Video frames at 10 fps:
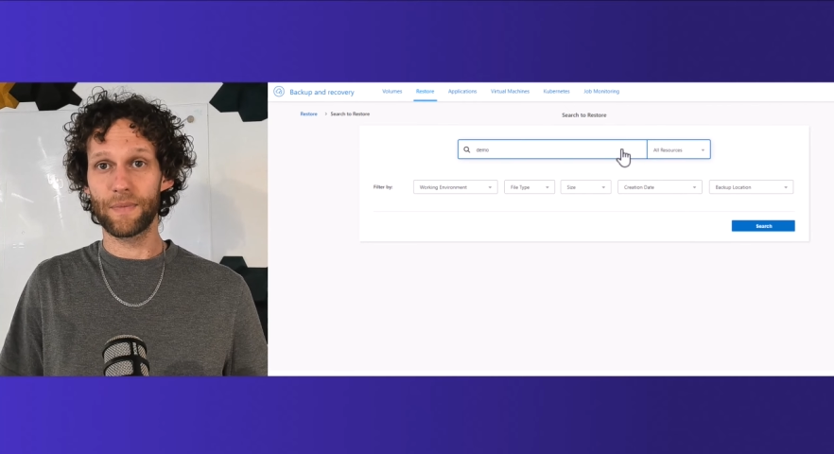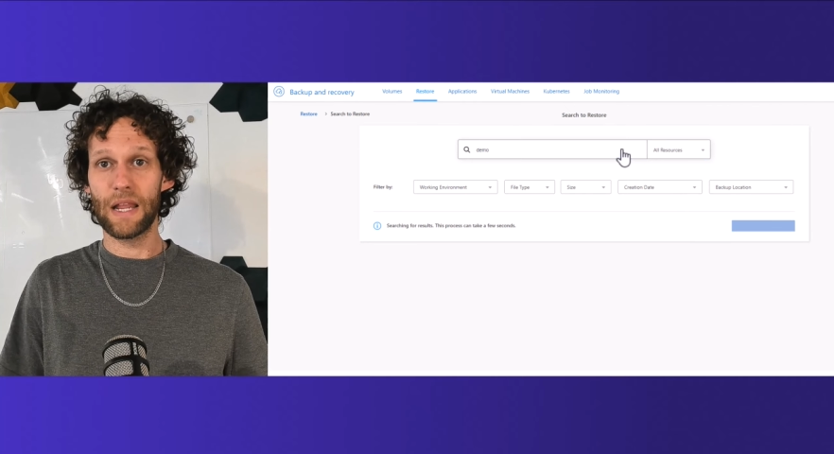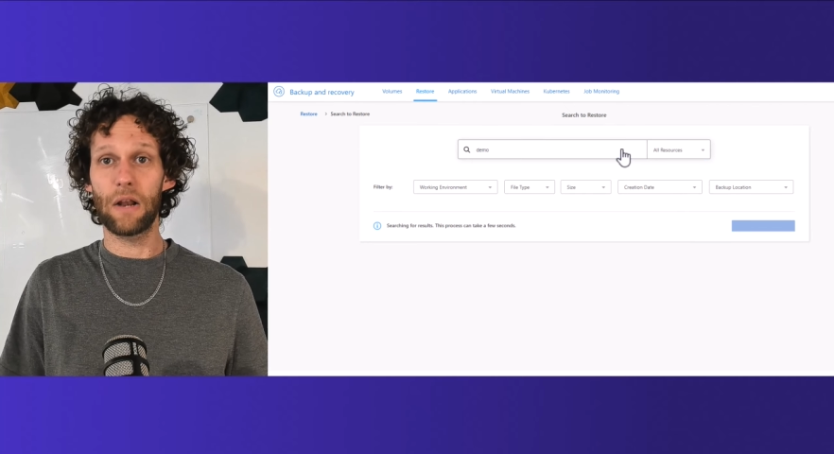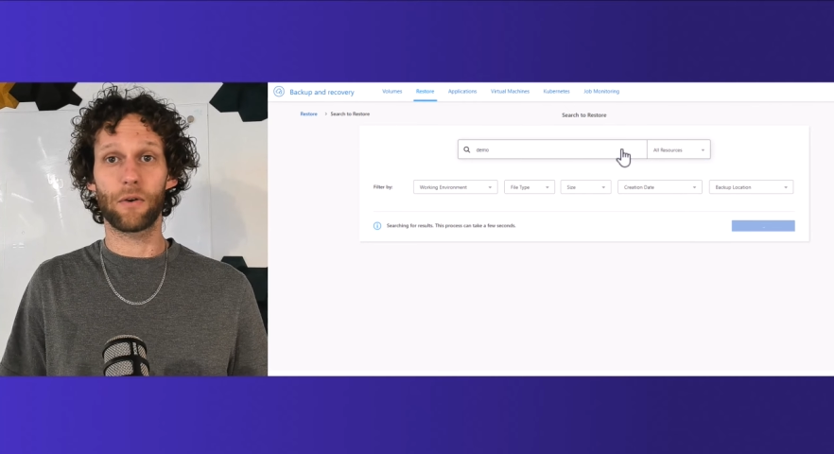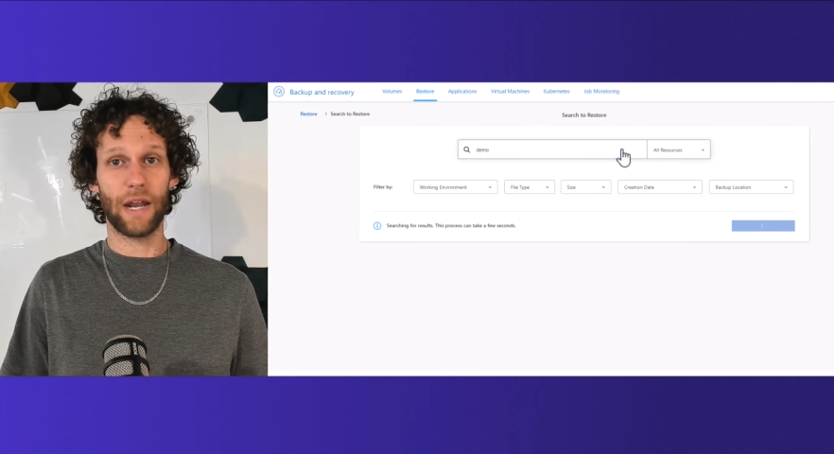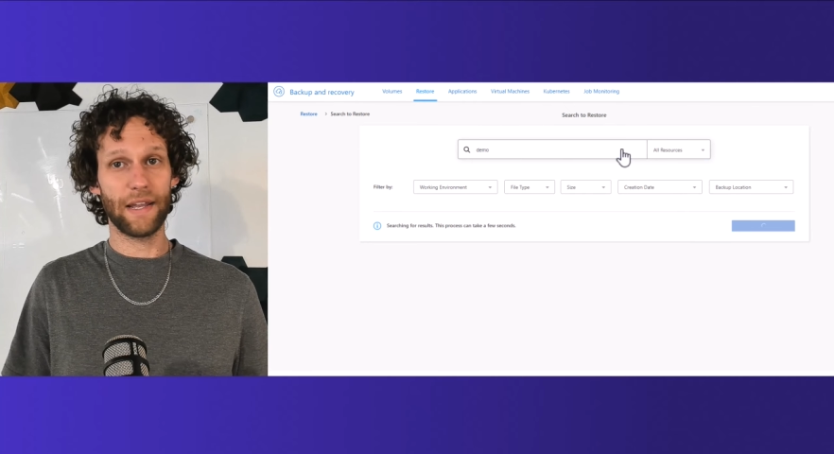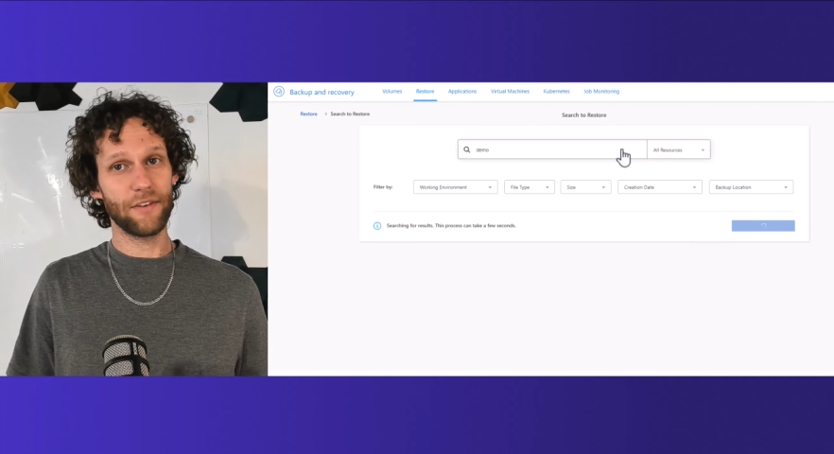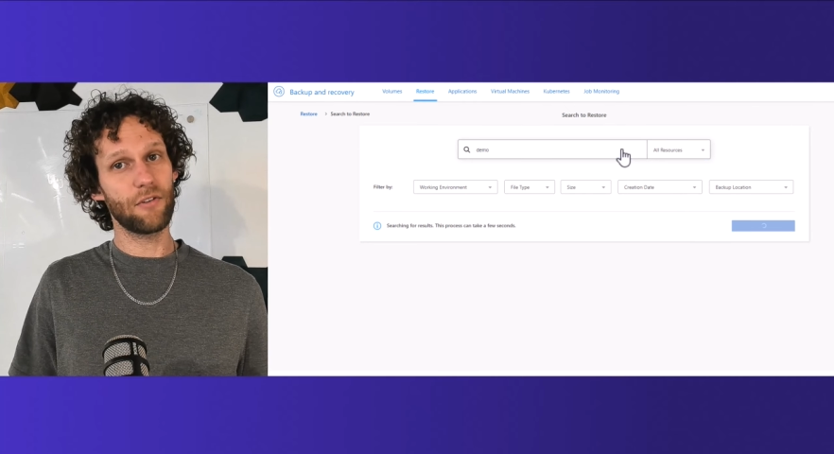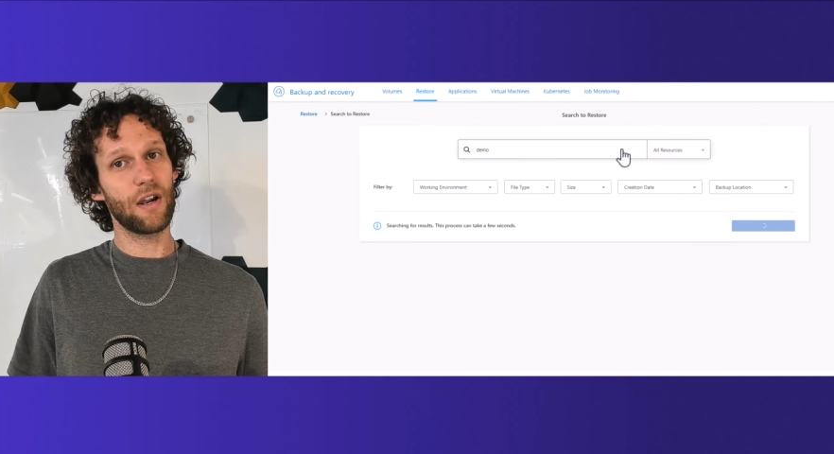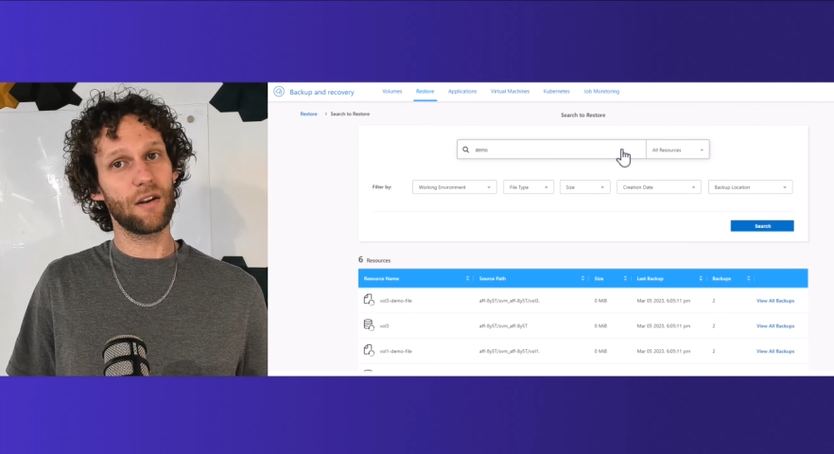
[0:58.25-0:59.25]
Locate the
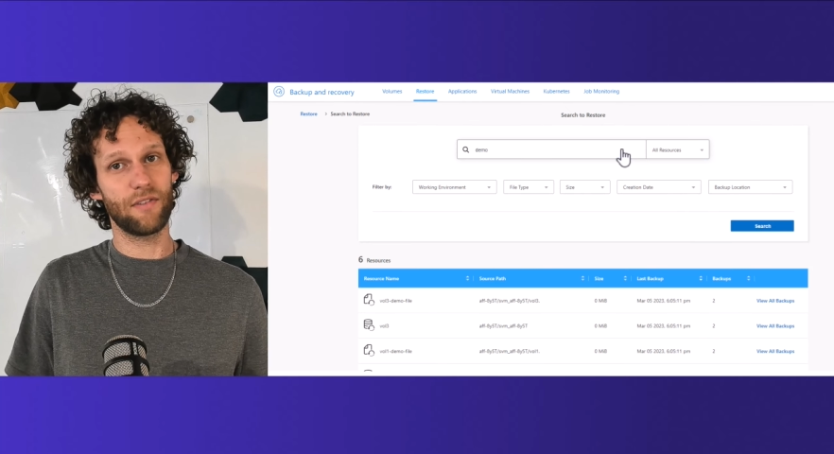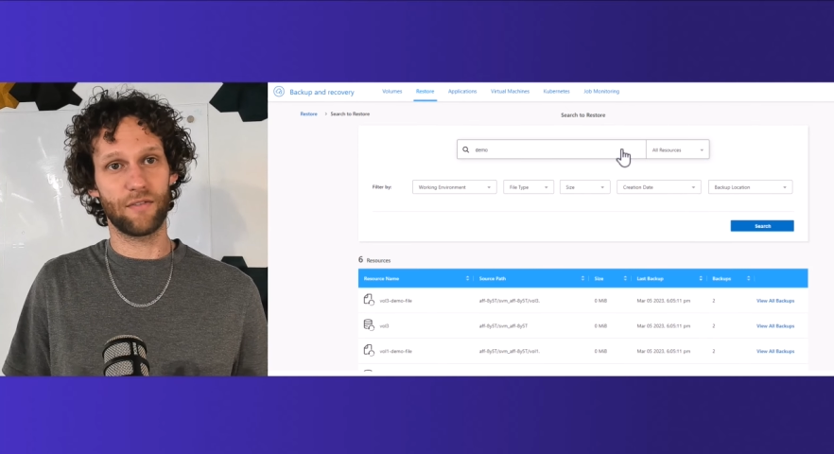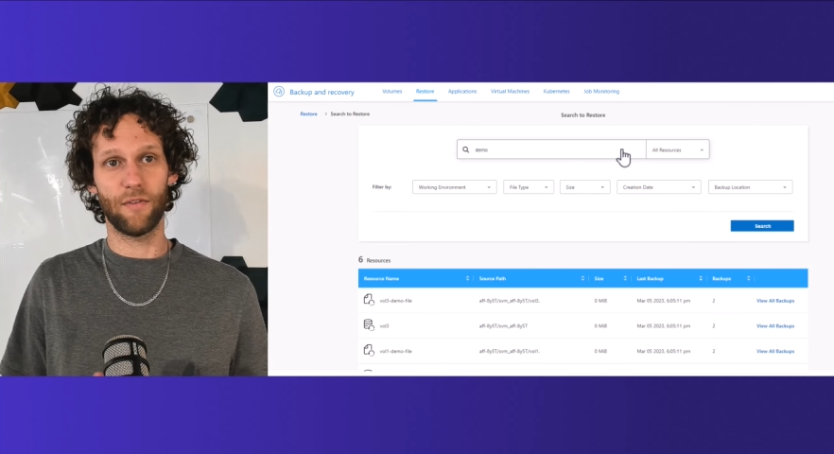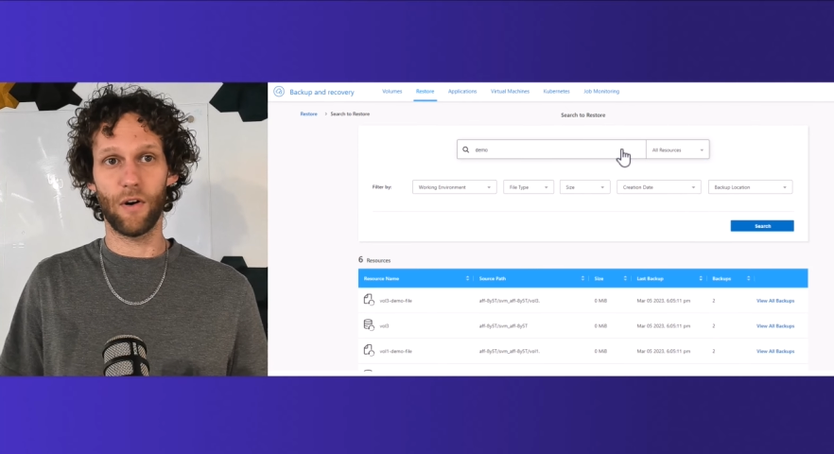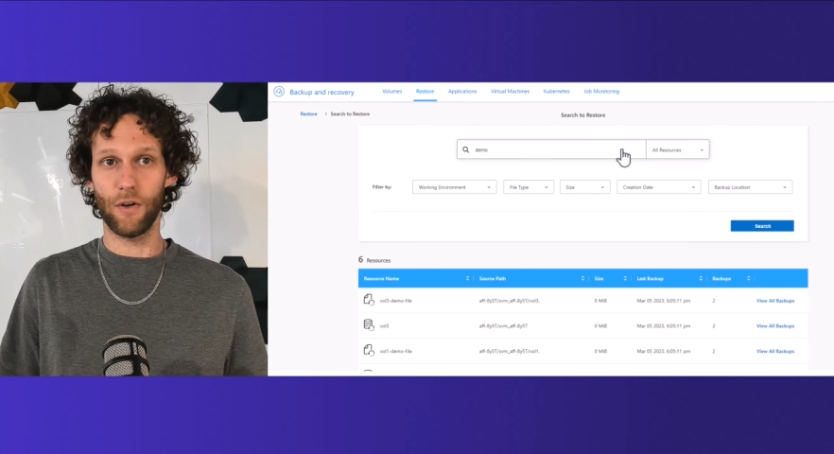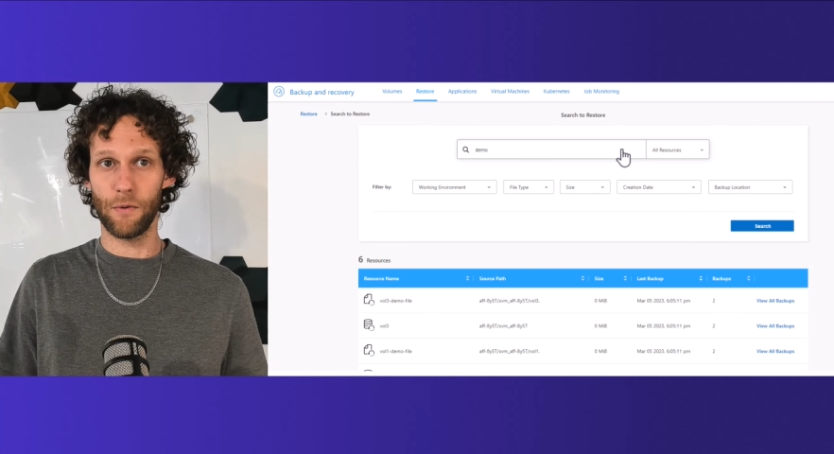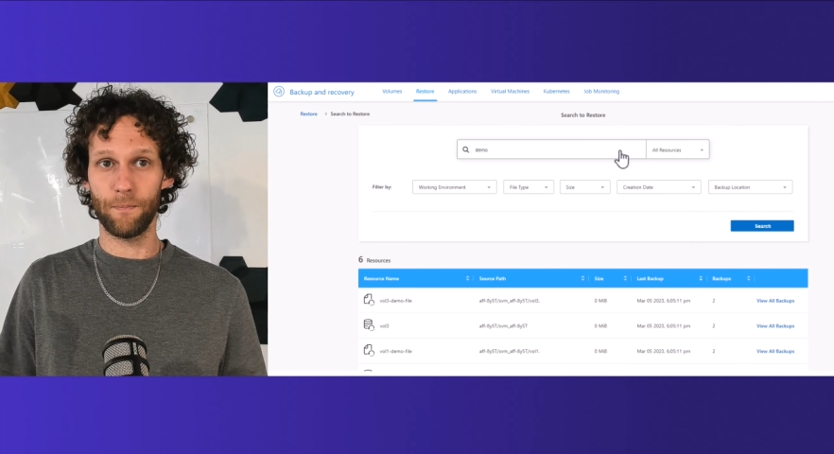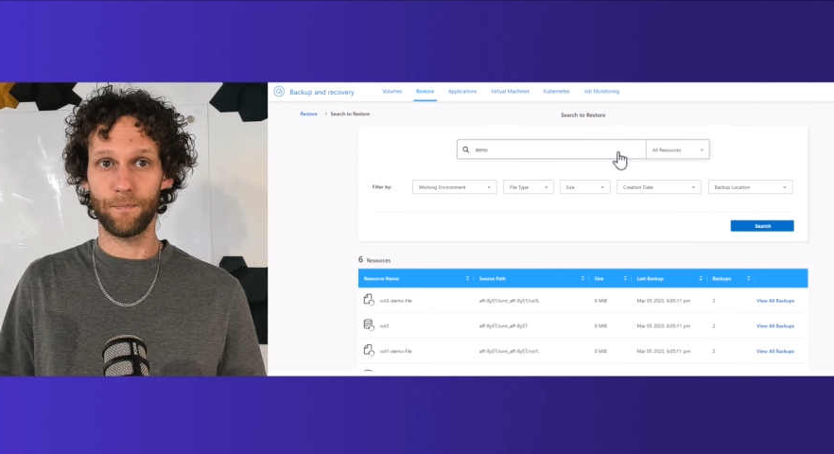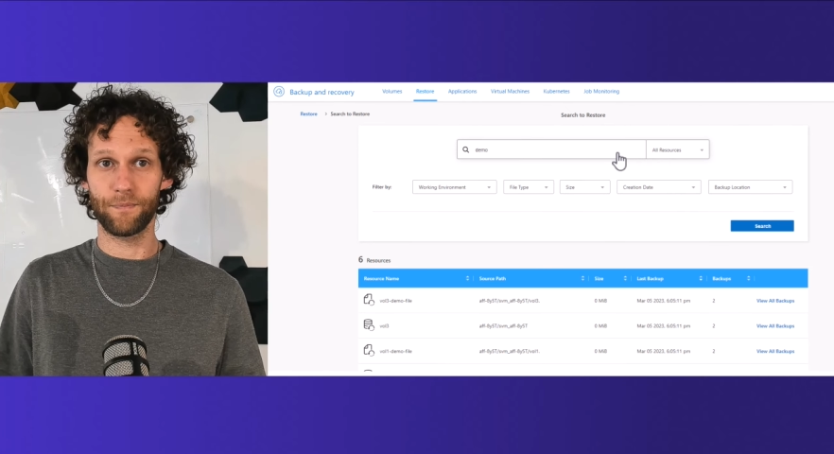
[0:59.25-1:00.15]
relevant volume,